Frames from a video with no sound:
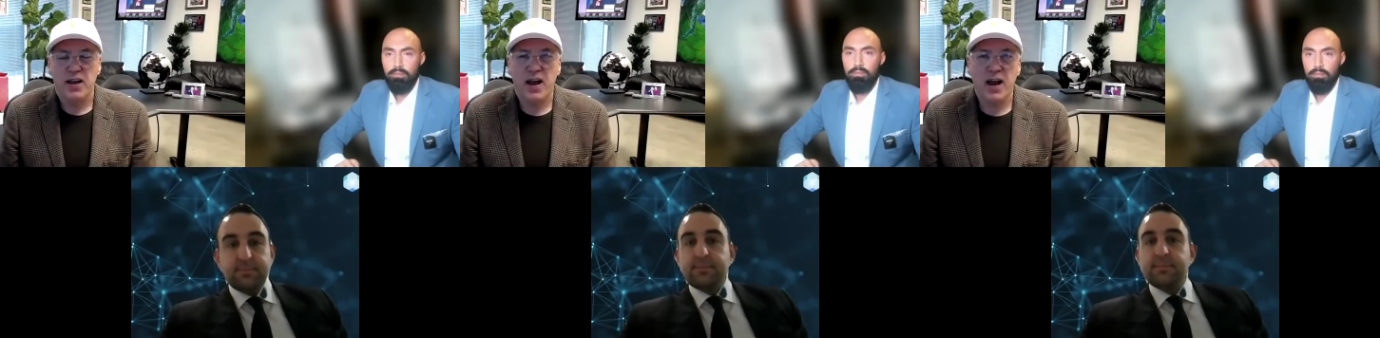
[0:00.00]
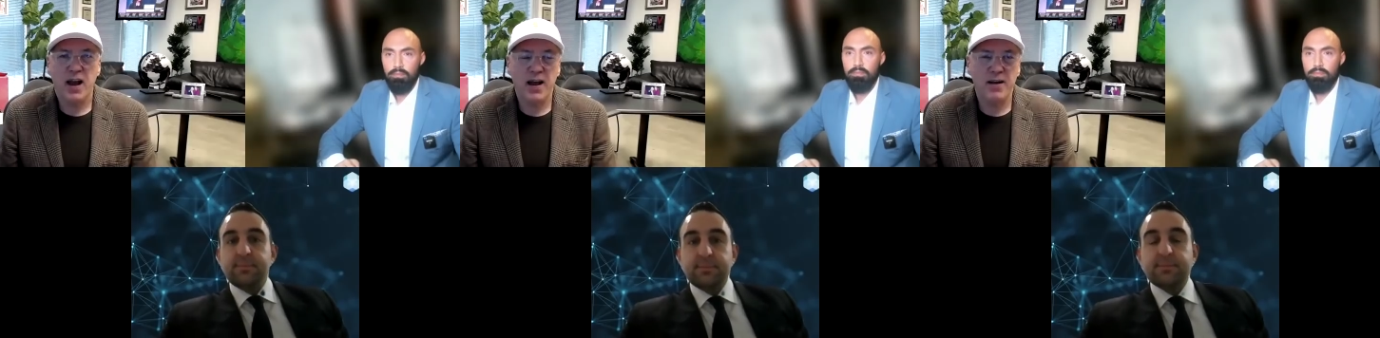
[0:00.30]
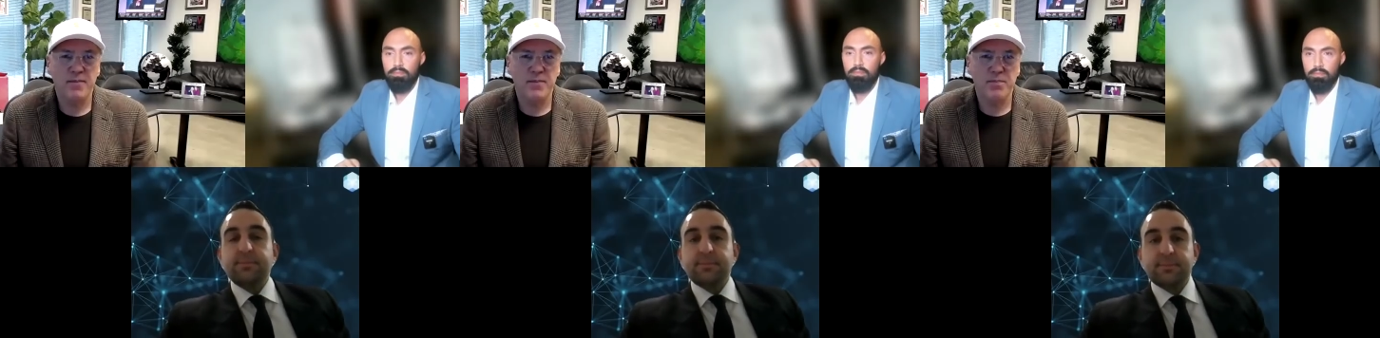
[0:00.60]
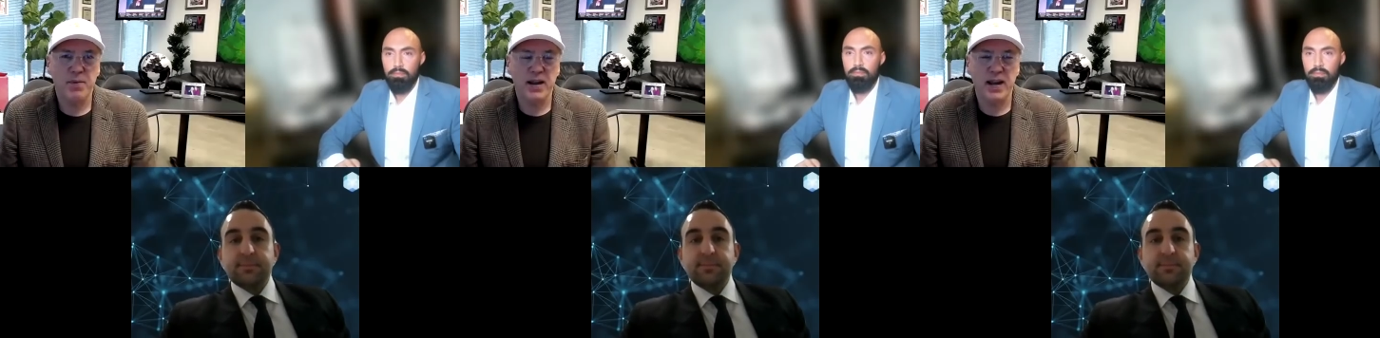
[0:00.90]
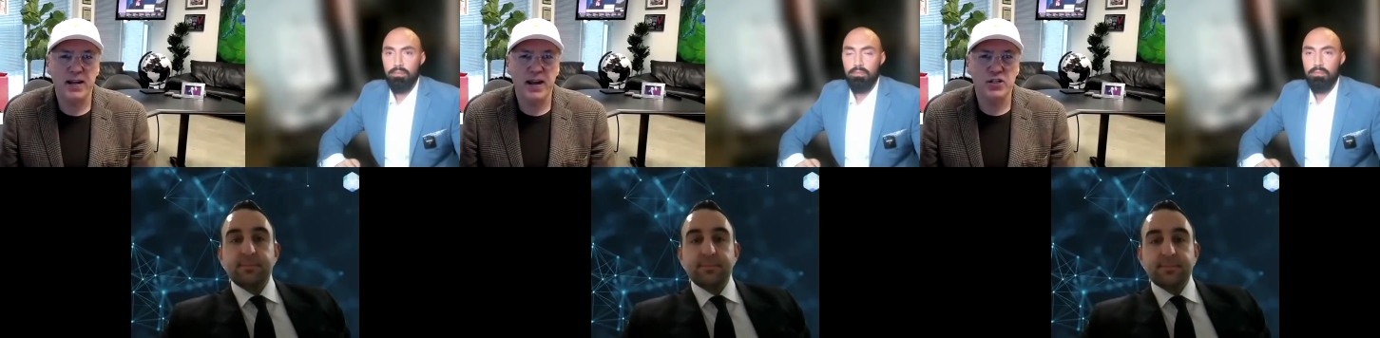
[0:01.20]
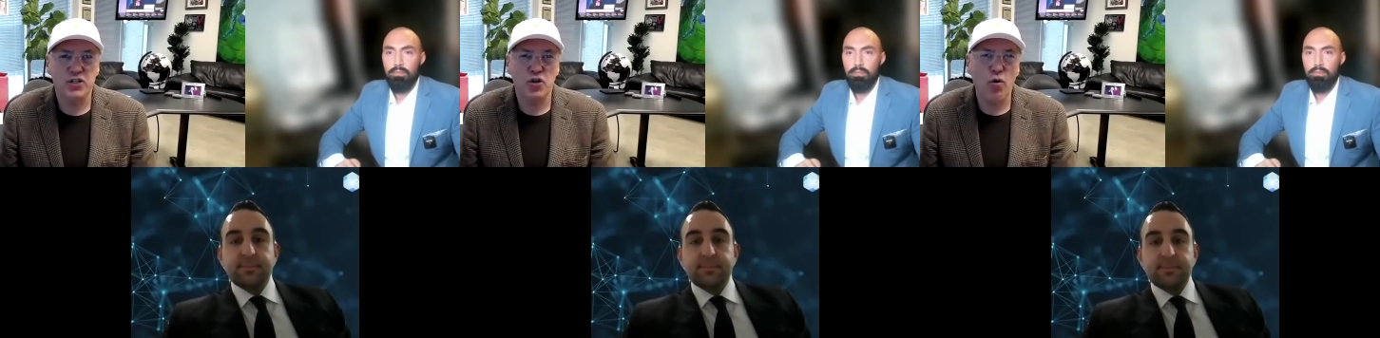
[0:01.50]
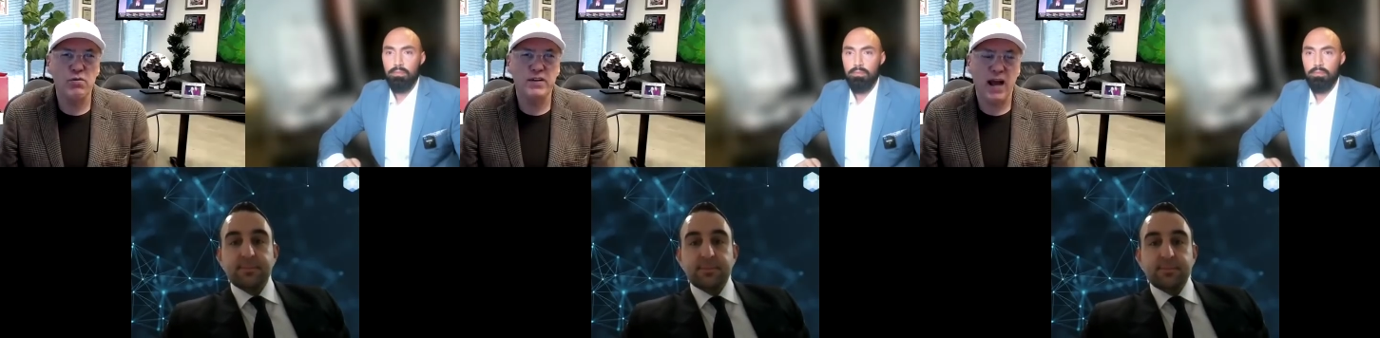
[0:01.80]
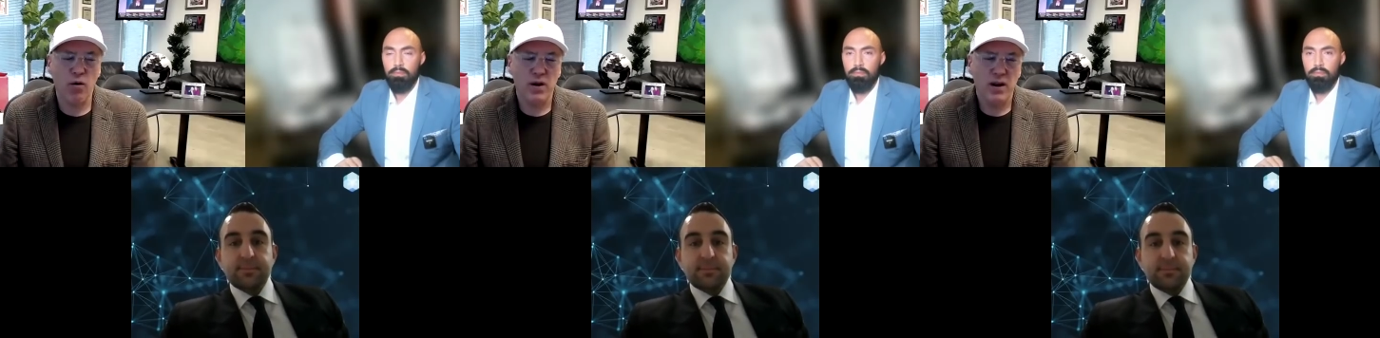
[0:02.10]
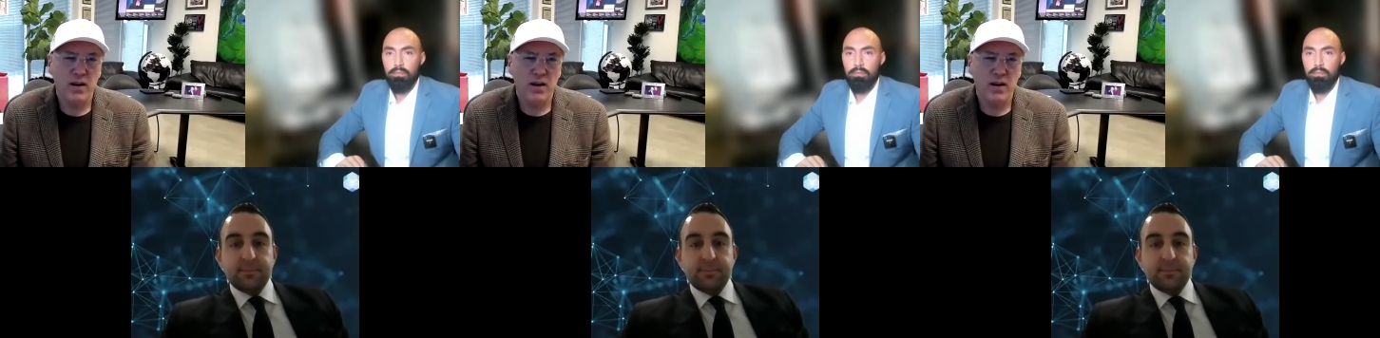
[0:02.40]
Speaker 1: But it's no doubt